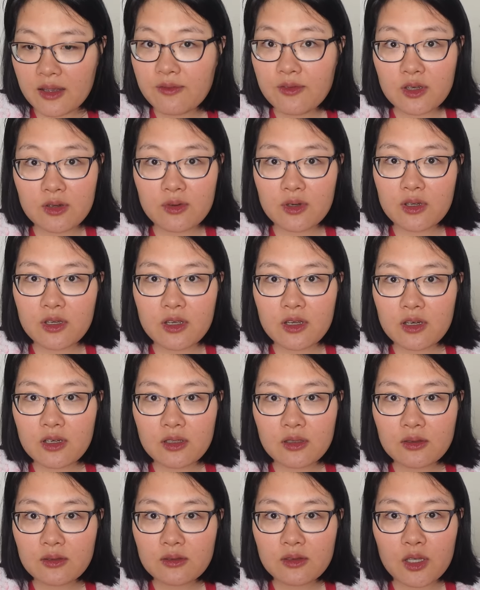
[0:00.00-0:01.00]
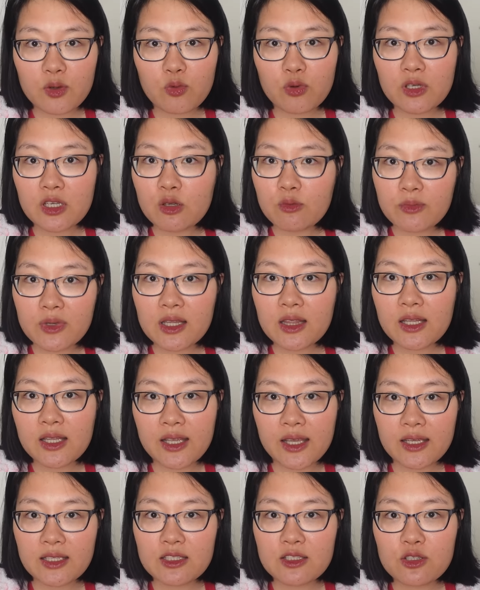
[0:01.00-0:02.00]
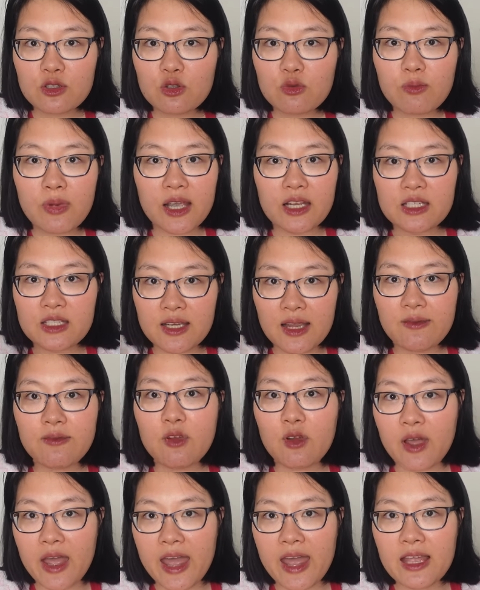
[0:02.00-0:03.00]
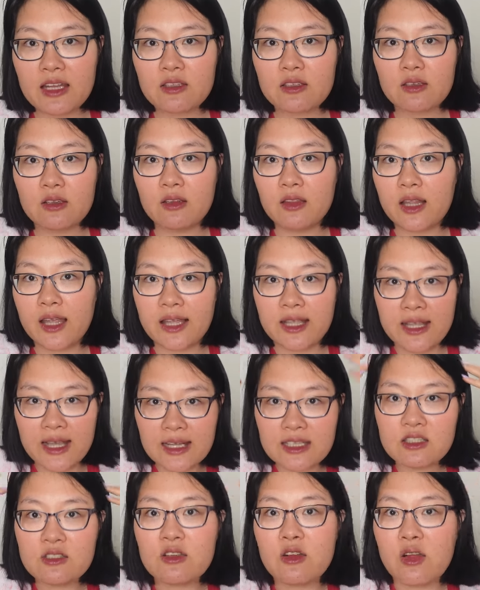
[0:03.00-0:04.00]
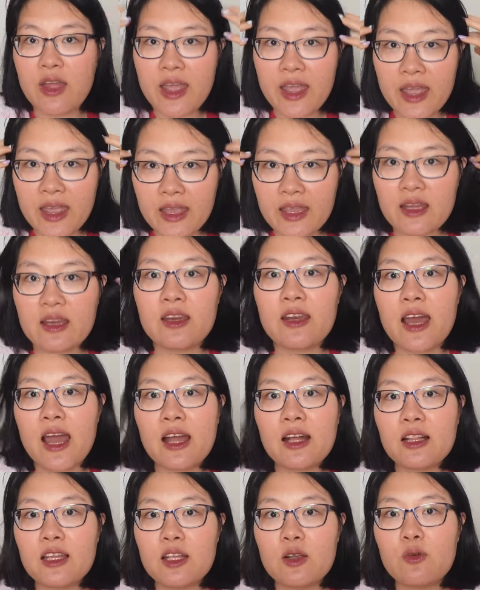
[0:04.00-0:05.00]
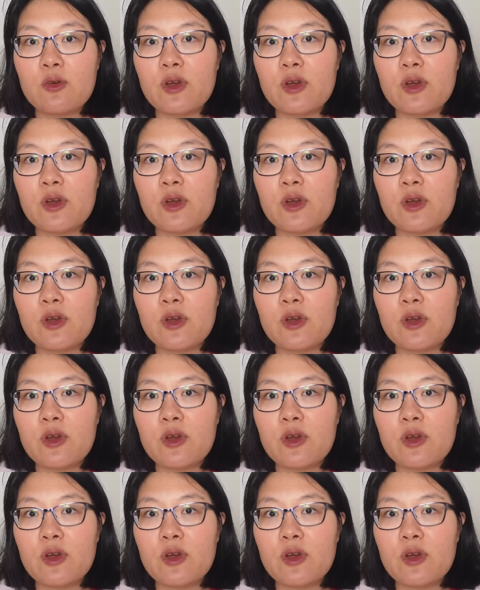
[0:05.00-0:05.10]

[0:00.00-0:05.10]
If you're a girl, they would humiliate you by shave your head or like cut your hair in an ugly